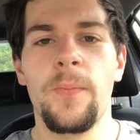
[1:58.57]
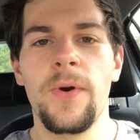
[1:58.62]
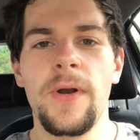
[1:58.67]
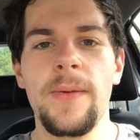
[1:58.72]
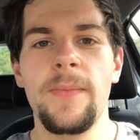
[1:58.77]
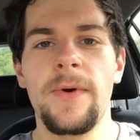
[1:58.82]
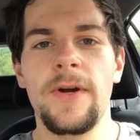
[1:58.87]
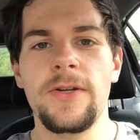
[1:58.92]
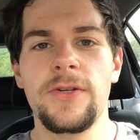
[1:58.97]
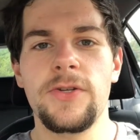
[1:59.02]
pretty
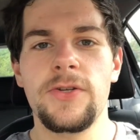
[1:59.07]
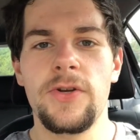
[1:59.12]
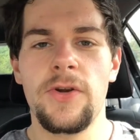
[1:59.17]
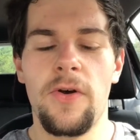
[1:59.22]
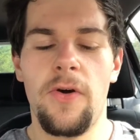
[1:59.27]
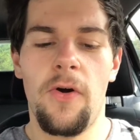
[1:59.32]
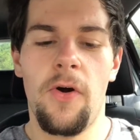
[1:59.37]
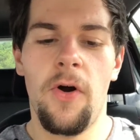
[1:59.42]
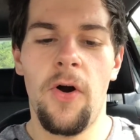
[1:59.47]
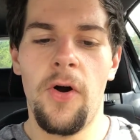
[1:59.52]
much
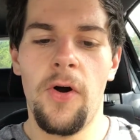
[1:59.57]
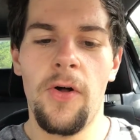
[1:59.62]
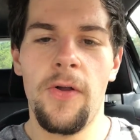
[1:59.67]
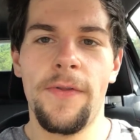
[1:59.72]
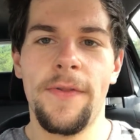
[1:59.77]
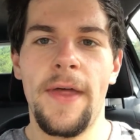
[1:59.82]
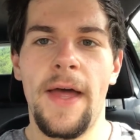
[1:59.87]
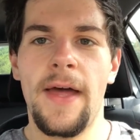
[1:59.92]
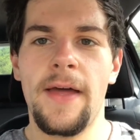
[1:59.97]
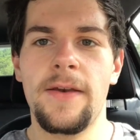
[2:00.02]
all
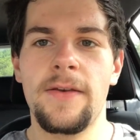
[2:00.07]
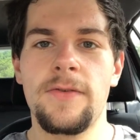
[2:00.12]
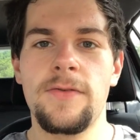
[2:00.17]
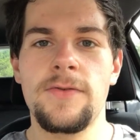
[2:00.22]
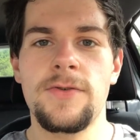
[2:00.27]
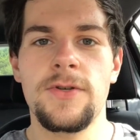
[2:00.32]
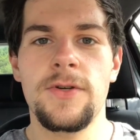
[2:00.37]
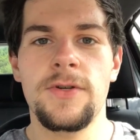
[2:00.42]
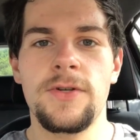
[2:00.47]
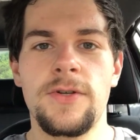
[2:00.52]
that you
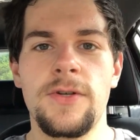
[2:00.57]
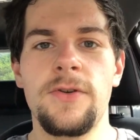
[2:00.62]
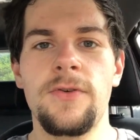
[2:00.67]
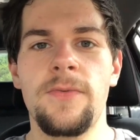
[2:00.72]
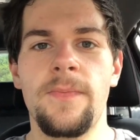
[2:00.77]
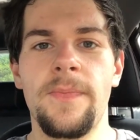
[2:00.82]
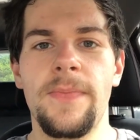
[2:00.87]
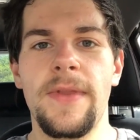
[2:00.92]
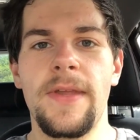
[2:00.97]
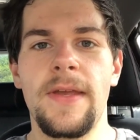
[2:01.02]
should do
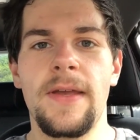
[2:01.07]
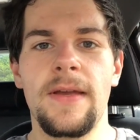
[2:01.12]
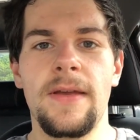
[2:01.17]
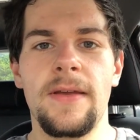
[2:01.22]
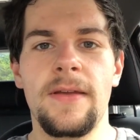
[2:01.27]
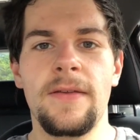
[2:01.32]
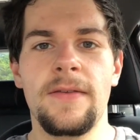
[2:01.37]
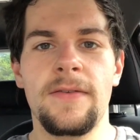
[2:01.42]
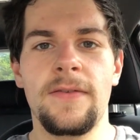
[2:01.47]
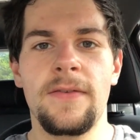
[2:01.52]

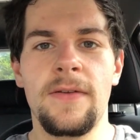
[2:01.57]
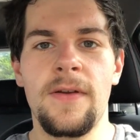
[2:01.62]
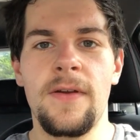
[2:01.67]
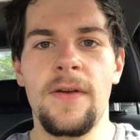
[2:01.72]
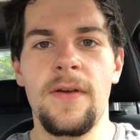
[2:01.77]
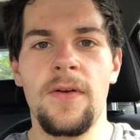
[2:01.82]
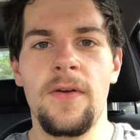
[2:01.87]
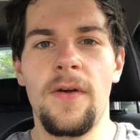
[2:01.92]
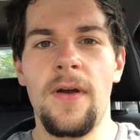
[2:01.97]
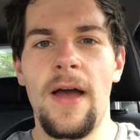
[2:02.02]
is
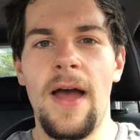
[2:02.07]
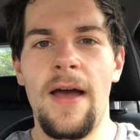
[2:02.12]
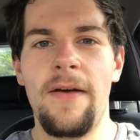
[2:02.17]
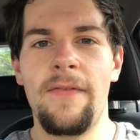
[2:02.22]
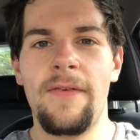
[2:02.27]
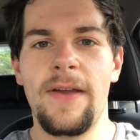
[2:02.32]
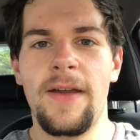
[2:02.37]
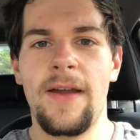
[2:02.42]
have a